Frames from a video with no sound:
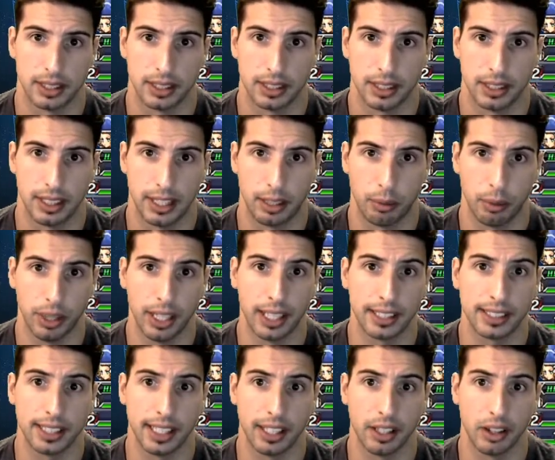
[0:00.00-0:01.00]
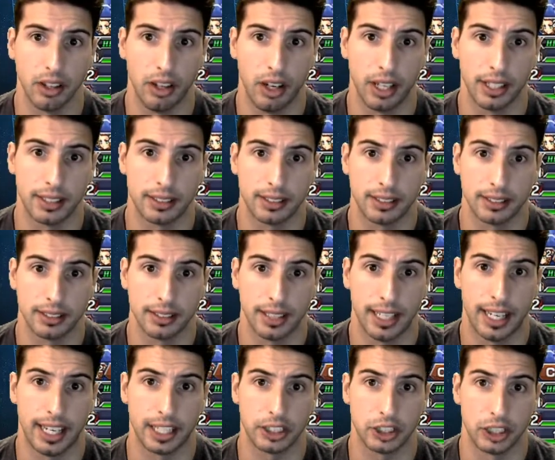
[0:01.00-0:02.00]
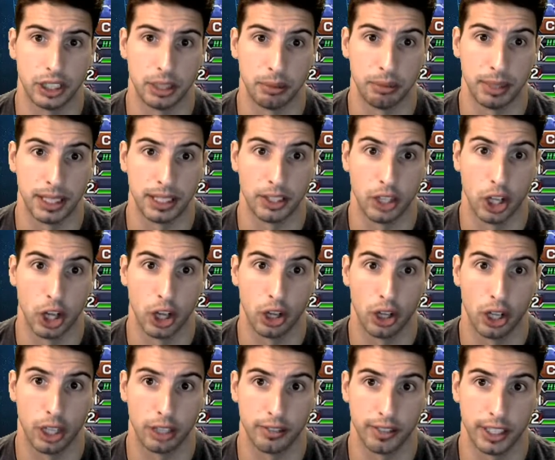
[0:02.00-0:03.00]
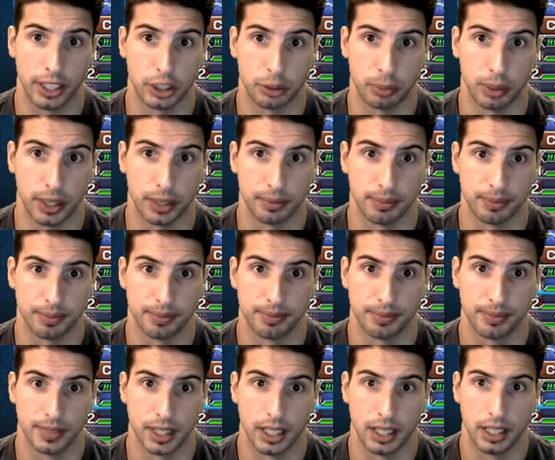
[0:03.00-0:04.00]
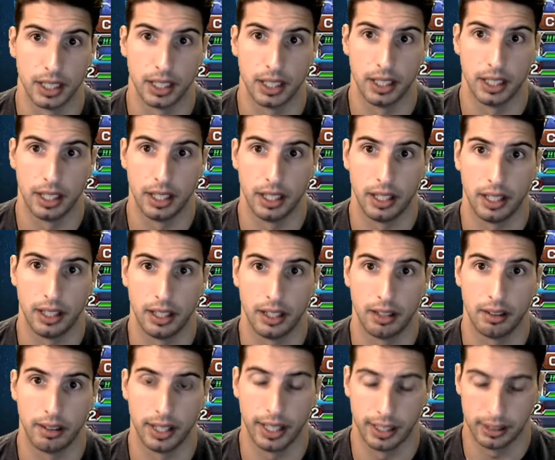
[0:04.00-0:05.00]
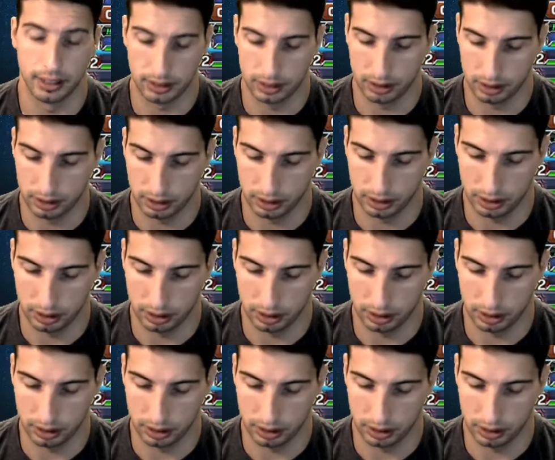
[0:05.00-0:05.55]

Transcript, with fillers: And when I say a lot, I actually mean a lot of HP. All right, so